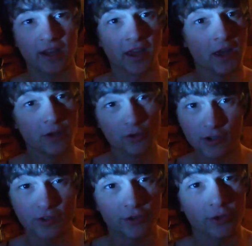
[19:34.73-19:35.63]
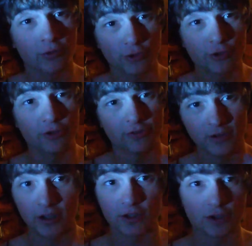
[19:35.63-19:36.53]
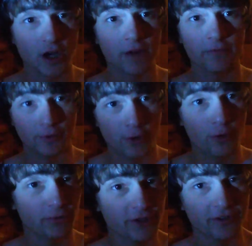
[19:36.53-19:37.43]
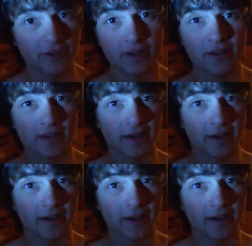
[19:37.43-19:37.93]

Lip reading: Like, you can still lose your fucking job for no reason